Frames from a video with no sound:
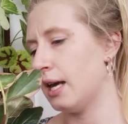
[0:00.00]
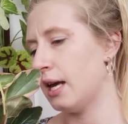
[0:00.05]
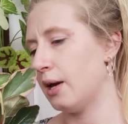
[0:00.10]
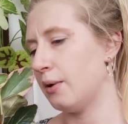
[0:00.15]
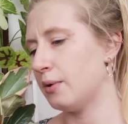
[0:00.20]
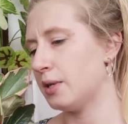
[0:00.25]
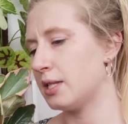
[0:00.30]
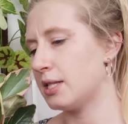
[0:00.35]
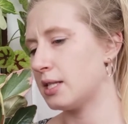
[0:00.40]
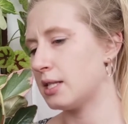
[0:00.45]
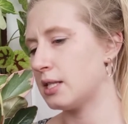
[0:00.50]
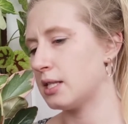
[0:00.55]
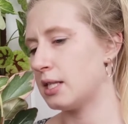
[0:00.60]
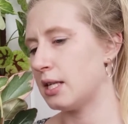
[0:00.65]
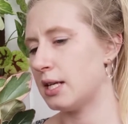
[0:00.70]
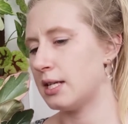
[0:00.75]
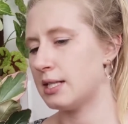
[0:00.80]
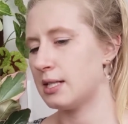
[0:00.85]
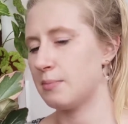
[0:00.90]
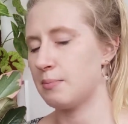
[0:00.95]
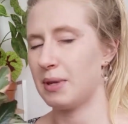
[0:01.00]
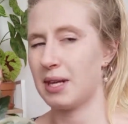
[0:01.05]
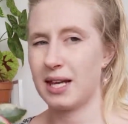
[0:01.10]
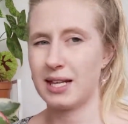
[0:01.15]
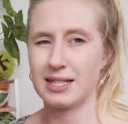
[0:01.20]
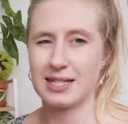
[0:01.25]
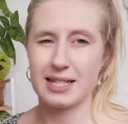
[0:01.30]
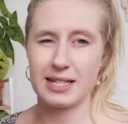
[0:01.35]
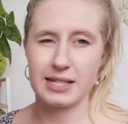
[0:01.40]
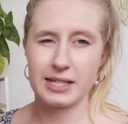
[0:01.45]
It was near some
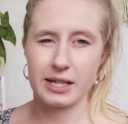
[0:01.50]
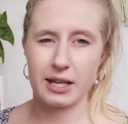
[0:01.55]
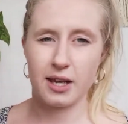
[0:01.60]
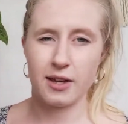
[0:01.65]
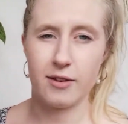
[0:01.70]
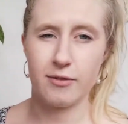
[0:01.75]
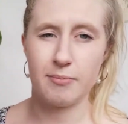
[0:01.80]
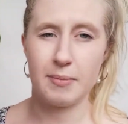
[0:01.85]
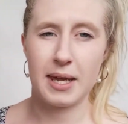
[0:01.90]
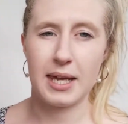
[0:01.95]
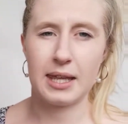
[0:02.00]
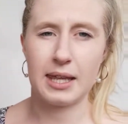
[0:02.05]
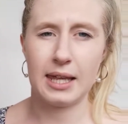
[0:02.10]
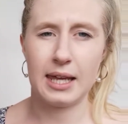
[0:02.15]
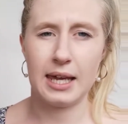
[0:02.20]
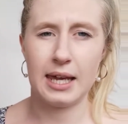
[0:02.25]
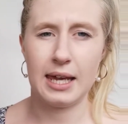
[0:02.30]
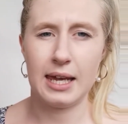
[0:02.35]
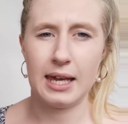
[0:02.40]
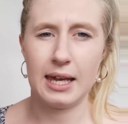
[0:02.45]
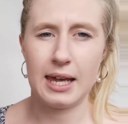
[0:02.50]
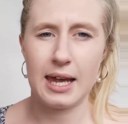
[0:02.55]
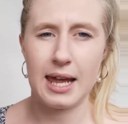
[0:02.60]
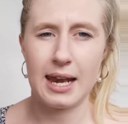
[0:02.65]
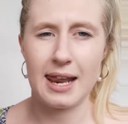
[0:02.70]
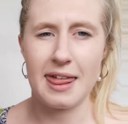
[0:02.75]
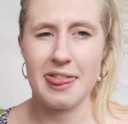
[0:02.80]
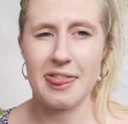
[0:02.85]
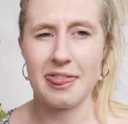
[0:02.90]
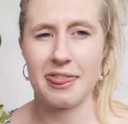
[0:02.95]
plants that did have mealy,
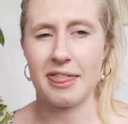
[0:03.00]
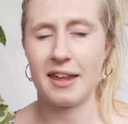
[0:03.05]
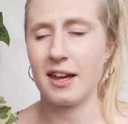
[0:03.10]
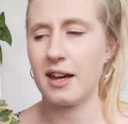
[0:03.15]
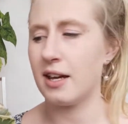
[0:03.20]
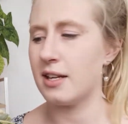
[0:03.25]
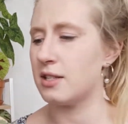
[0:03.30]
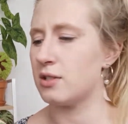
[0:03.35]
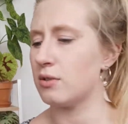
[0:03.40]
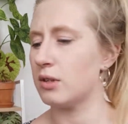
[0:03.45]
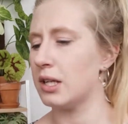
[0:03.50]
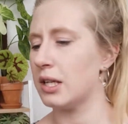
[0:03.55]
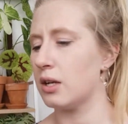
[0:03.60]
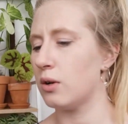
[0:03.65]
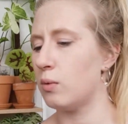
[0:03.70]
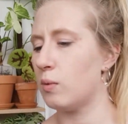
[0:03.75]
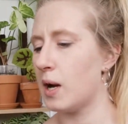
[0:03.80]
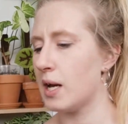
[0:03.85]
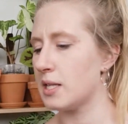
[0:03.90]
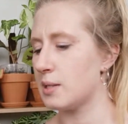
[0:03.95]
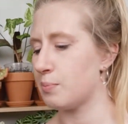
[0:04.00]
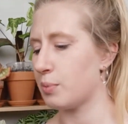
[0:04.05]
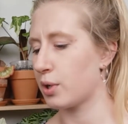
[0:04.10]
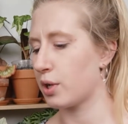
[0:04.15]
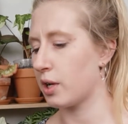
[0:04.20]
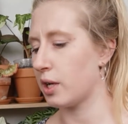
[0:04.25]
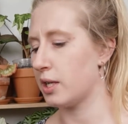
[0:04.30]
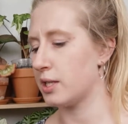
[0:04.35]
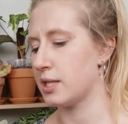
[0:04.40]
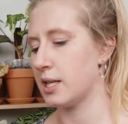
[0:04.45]
and I think I saw a little white spot
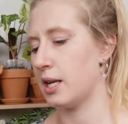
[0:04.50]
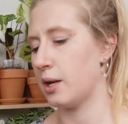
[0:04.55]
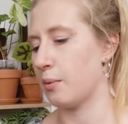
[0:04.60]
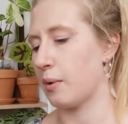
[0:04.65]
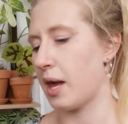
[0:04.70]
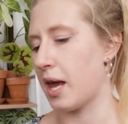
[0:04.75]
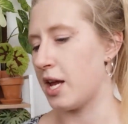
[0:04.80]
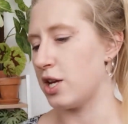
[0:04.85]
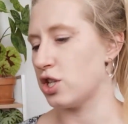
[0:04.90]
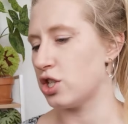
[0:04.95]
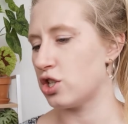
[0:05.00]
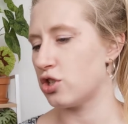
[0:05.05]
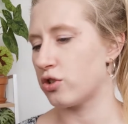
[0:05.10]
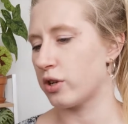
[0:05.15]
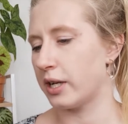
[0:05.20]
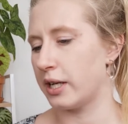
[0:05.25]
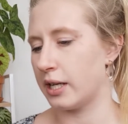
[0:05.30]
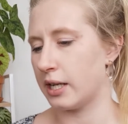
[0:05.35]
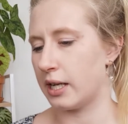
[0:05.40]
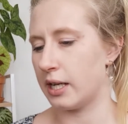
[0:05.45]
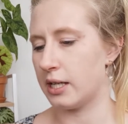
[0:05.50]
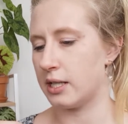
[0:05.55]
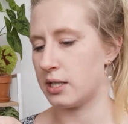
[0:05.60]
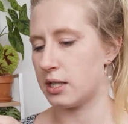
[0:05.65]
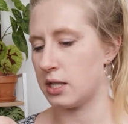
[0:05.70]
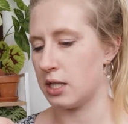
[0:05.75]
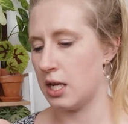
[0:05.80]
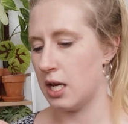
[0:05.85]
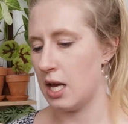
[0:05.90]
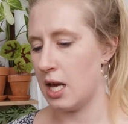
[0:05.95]
on it. So anyway, I just treated
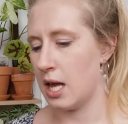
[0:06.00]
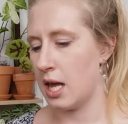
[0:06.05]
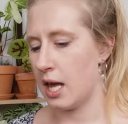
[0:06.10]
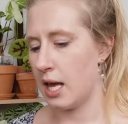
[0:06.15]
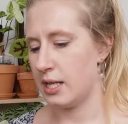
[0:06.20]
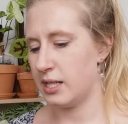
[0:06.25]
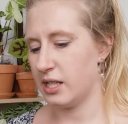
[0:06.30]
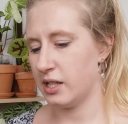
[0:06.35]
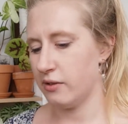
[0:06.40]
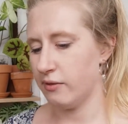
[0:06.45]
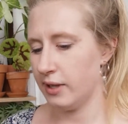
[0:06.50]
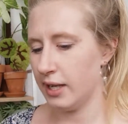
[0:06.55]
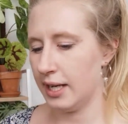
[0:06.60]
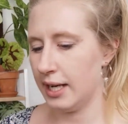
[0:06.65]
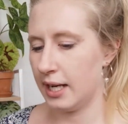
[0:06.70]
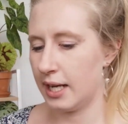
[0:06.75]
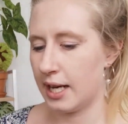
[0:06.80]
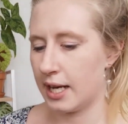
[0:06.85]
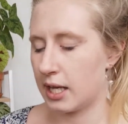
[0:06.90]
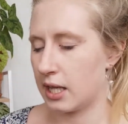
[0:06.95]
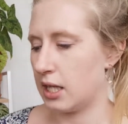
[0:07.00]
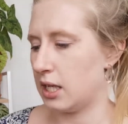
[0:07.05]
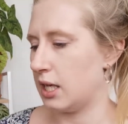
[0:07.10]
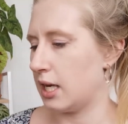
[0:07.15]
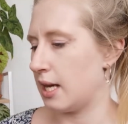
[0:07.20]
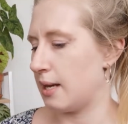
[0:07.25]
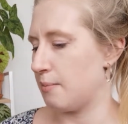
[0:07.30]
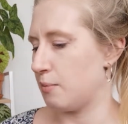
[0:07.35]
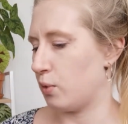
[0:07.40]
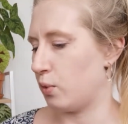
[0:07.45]
it. Didn't really like the
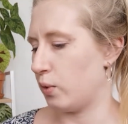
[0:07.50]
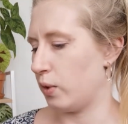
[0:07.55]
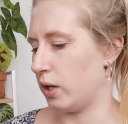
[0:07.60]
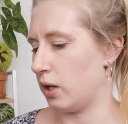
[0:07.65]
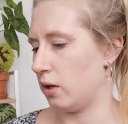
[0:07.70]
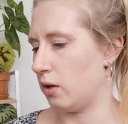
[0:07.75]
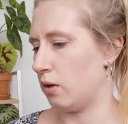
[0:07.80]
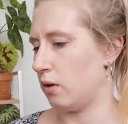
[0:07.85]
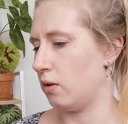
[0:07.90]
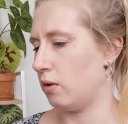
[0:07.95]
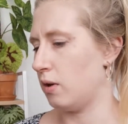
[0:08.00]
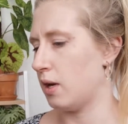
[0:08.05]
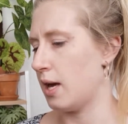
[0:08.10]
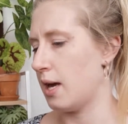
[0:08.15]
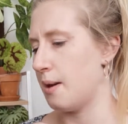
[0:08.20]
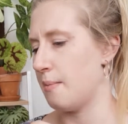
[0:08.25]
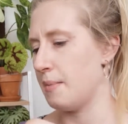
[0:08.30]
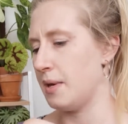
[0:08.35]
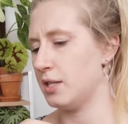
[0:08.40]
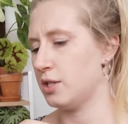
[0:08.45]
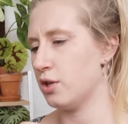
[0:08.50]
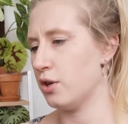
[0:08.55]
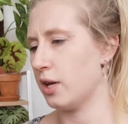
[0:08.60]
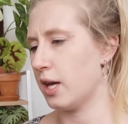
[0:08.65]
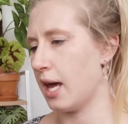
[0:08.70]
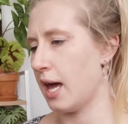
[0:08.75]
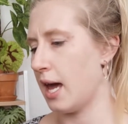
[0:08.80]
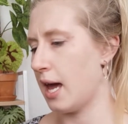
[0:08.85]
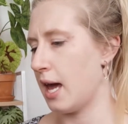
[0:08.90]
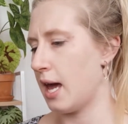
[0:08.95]
neem oil. It's
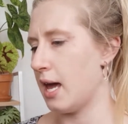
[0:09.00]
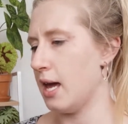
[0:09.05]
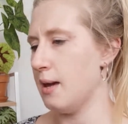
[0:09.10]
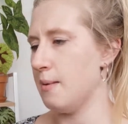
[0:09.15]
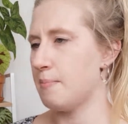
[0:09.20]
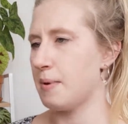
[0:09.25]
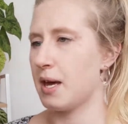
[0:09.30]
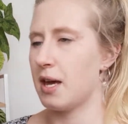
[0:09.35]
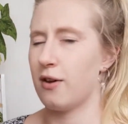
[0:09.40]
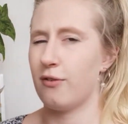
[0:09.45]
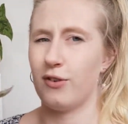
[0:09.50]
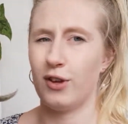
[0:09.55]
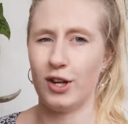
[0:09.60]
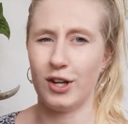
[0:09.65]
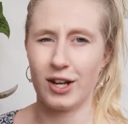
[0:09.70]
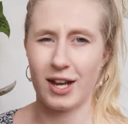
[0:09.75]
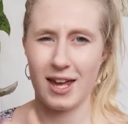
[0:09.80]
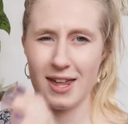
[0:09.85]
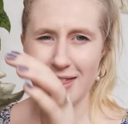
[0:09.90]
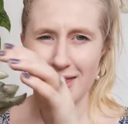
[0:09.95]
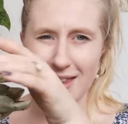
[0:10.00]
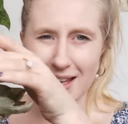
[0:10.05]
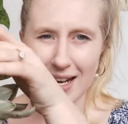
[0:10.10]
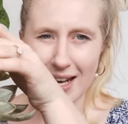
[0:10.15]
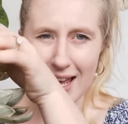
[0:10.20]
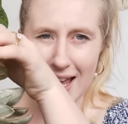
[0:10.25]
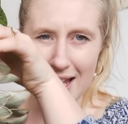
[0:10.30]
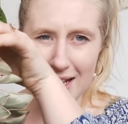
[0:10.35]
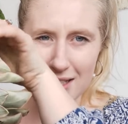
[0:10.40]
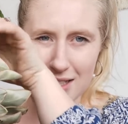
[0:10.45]
okay, but if you look at the
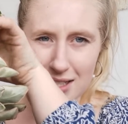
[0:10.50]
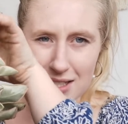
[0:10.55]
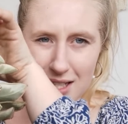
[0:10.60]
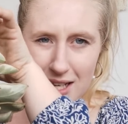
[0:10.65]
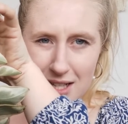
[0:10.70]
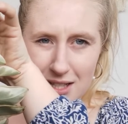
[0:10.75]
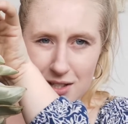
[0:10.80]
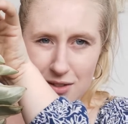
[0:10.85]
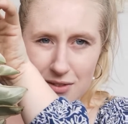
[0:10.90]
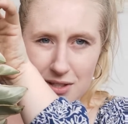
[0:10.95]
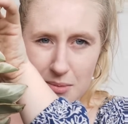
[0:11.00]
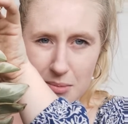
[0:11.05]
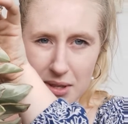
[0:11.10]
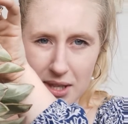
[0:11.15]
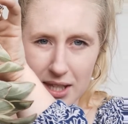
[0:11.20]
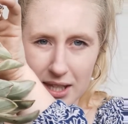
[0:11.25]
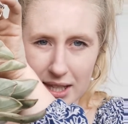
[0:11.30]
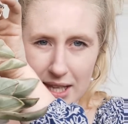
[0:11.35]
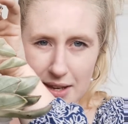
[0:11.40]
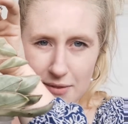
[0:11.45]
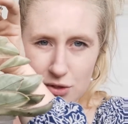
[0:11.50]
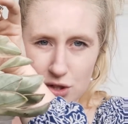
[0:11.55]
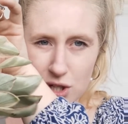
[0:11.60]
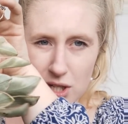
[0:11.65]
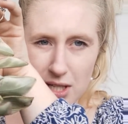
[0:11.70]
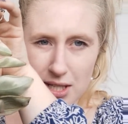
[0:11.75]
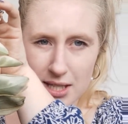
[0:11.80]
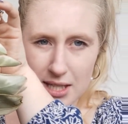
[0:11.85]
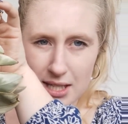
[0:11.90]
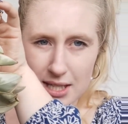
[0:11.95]
like undersides of some of the leaves, you
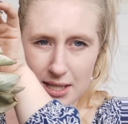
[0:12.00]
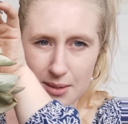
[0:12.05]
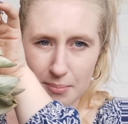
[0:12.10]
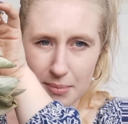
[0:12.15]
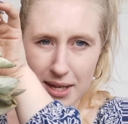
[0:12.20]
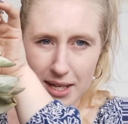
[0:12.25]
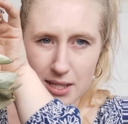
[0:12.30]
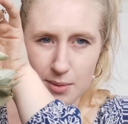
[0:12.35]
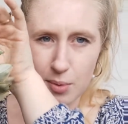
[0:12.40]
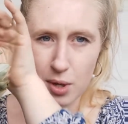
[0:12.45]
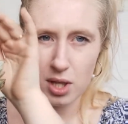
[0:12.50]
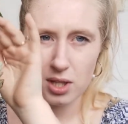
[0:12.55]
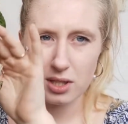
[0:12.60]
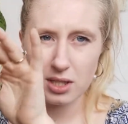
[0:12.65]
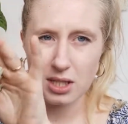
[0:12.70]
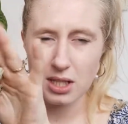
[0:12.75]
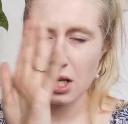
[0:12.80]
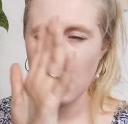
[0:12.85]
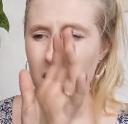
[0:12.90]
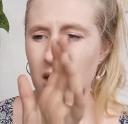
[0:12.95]
can see some black spots.